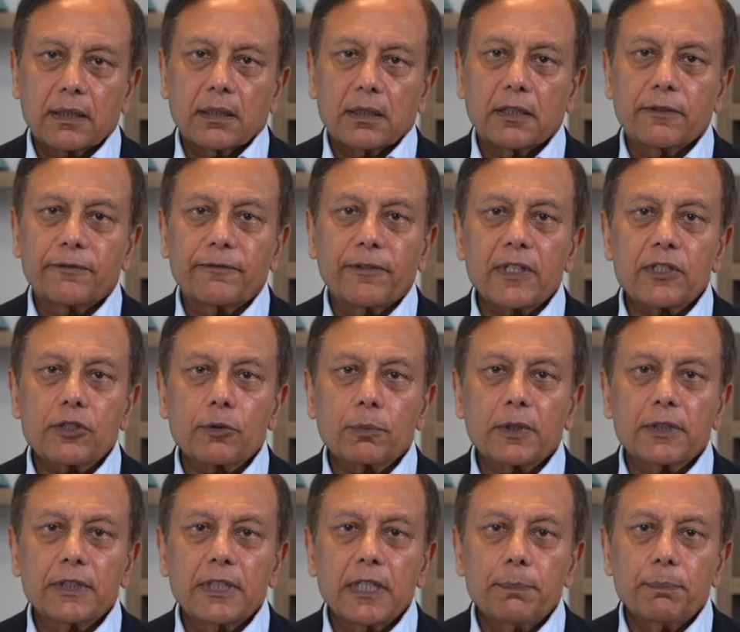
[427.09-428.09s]
The fungible
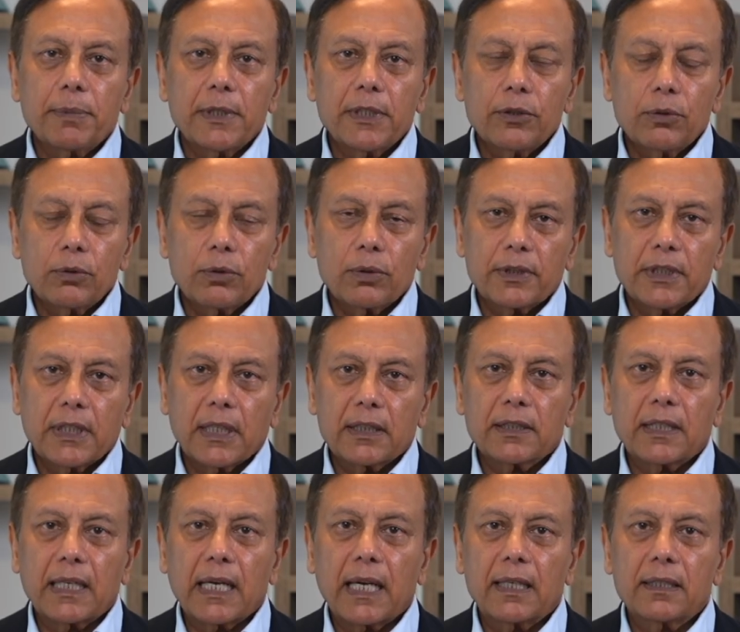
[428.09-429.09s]
DPU, on the
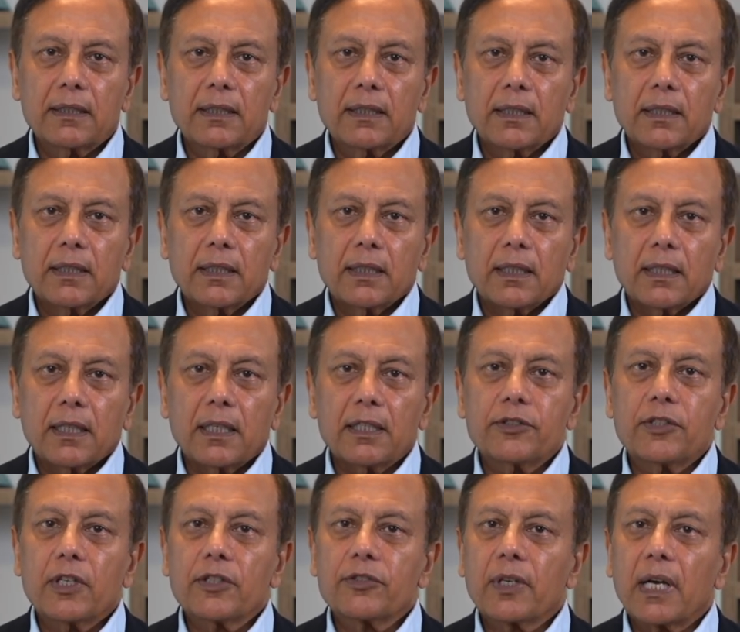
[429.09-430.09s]
other hand, is
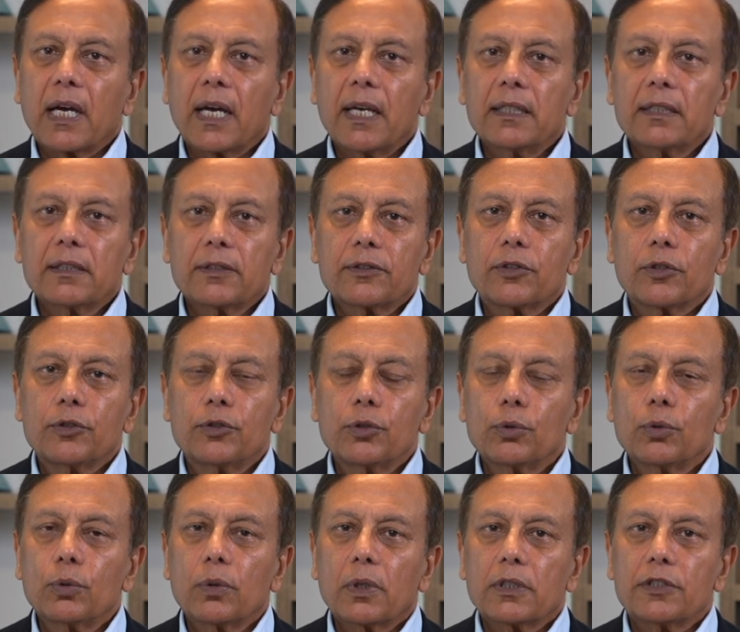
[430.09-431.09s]
designed to
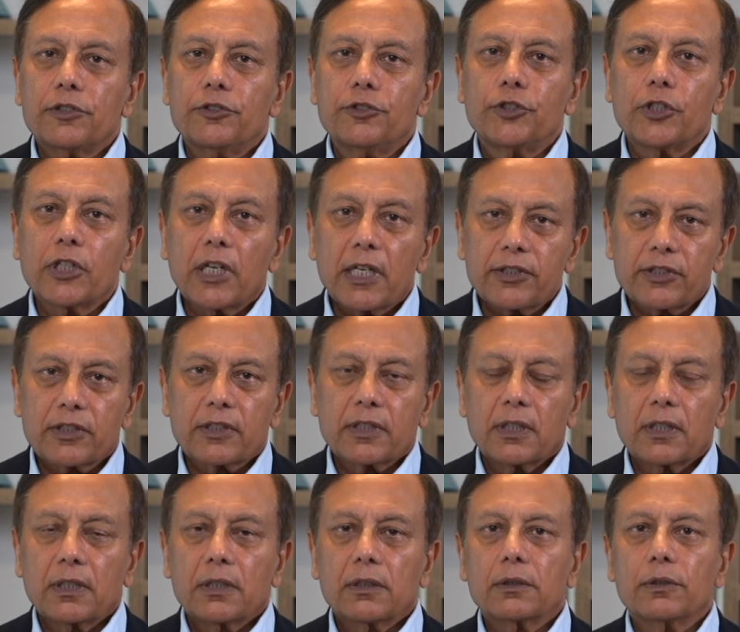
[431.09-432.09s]
do just
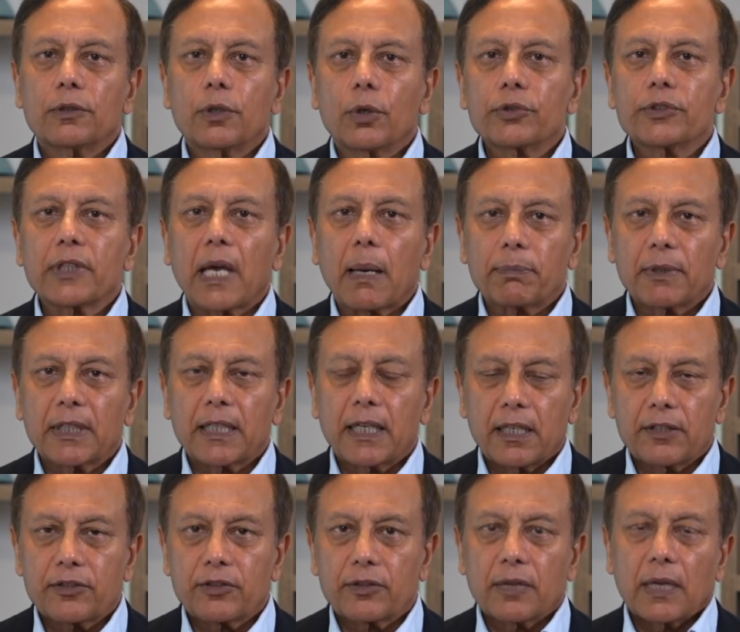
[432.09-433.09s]
those
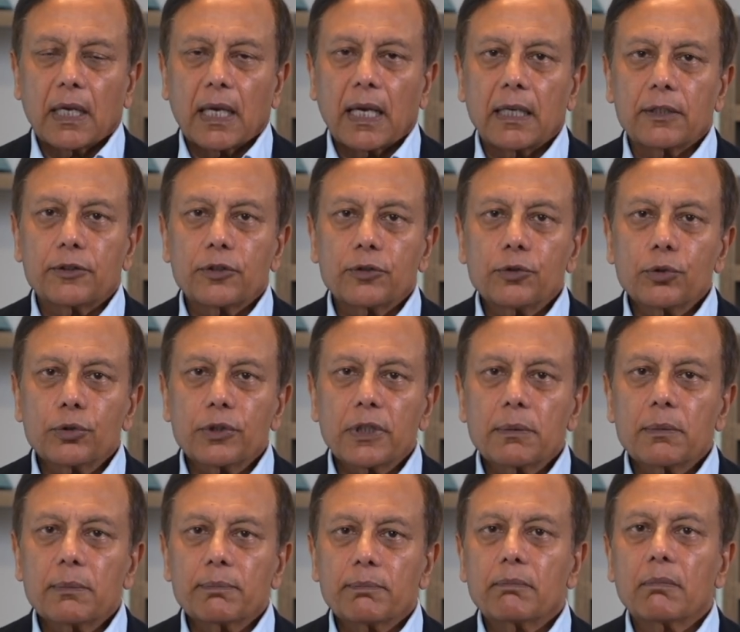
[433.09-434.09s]
applications and to do
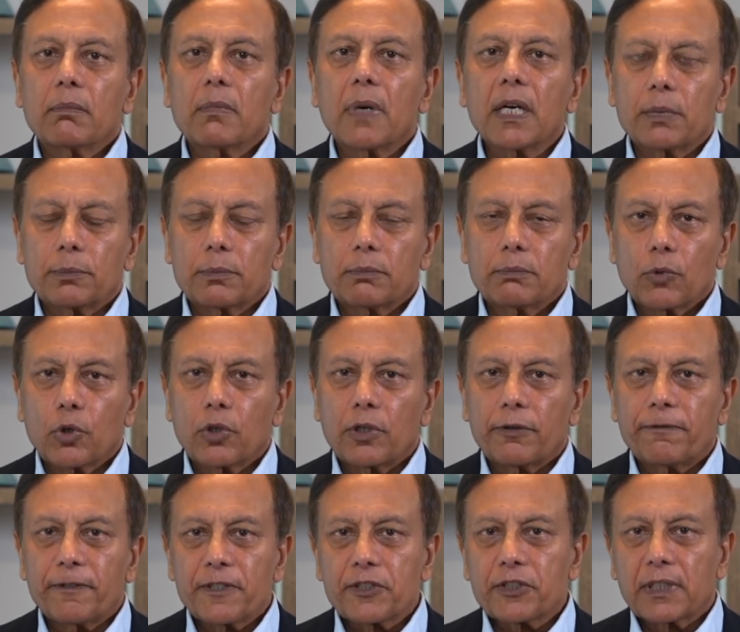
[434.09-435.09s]
them much more
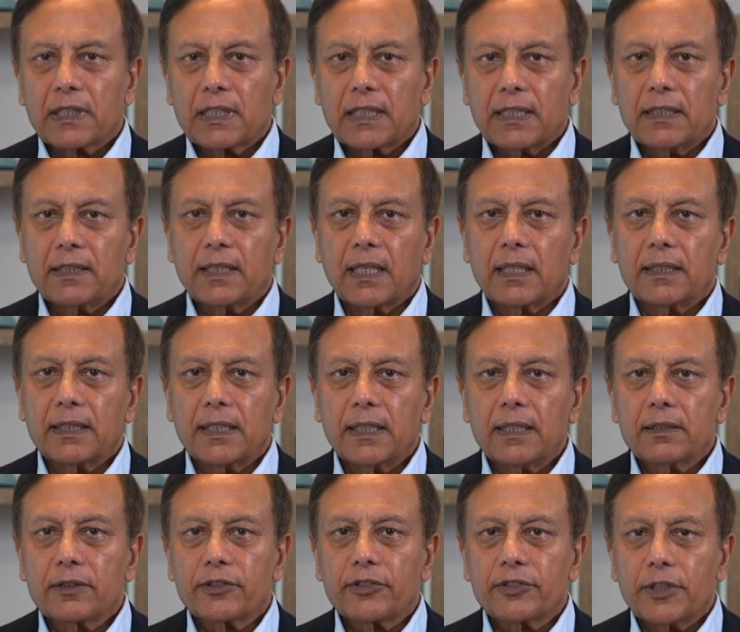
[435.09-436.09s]
efficiently than
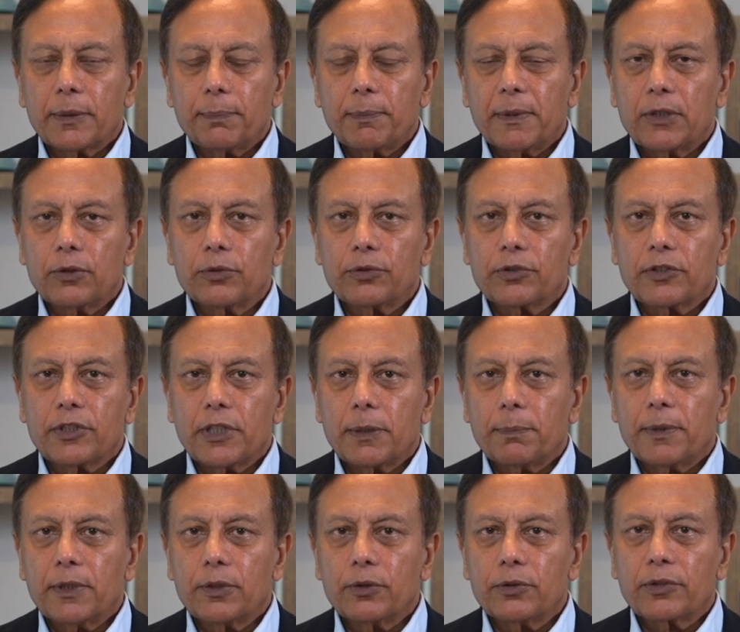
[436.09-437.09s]
either CPUs or
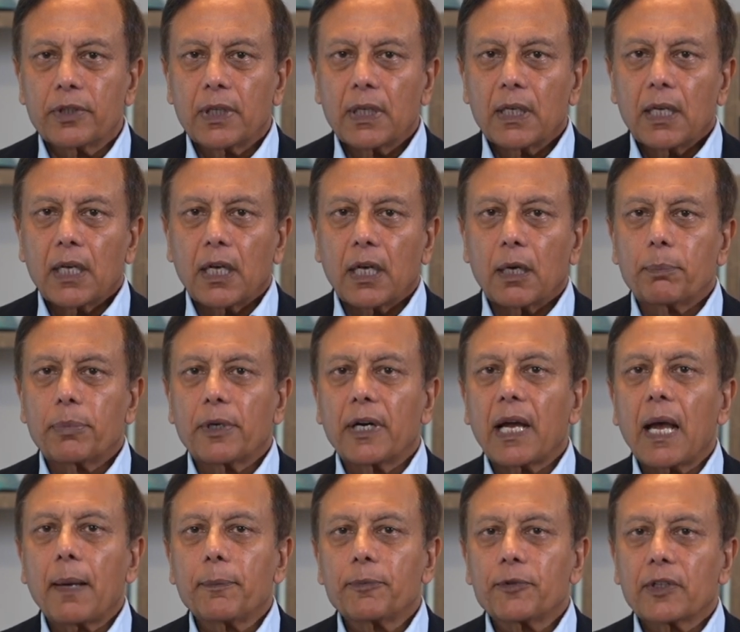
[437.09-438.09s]
GPUs, and
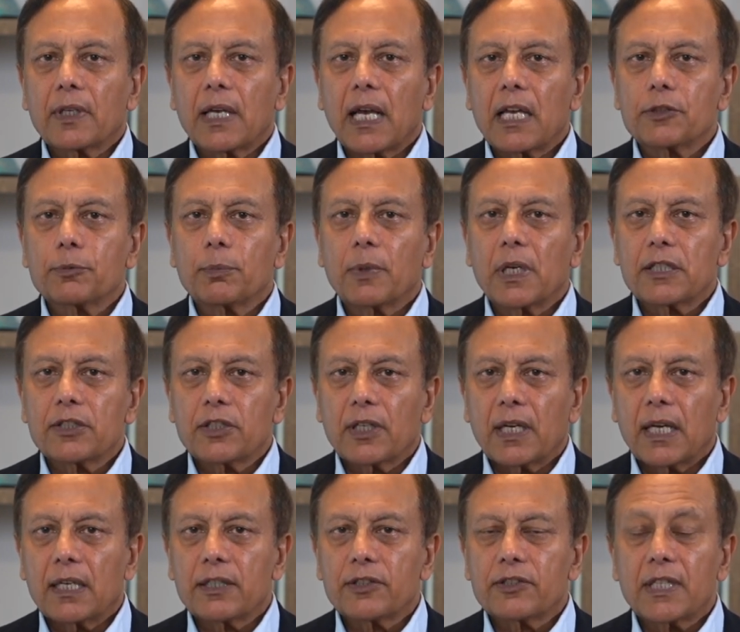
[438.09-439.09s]
perhaps as much
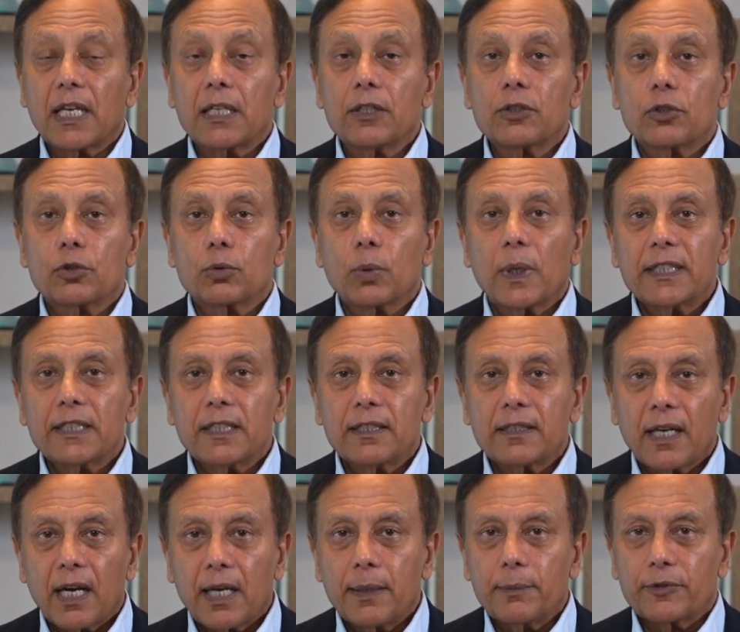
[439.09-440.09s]
as 10 to 20
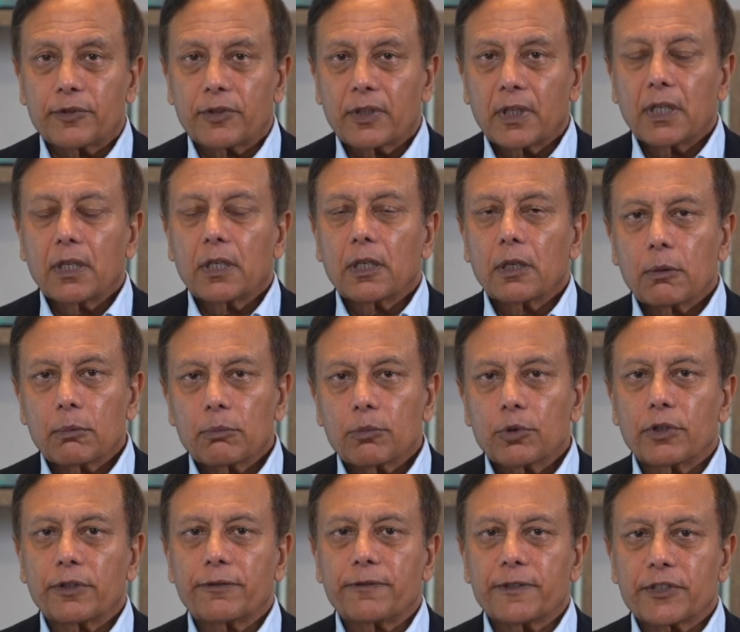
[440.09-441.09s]
times
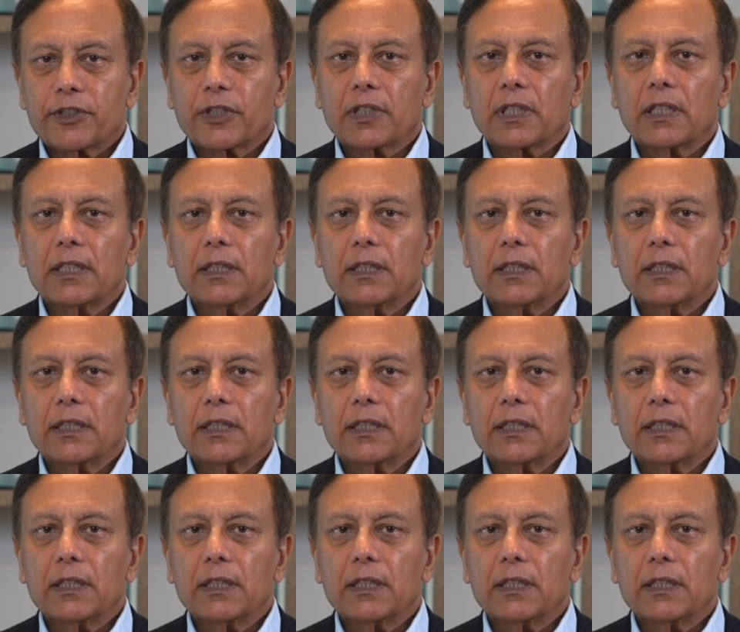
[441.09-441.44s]
more efficiently.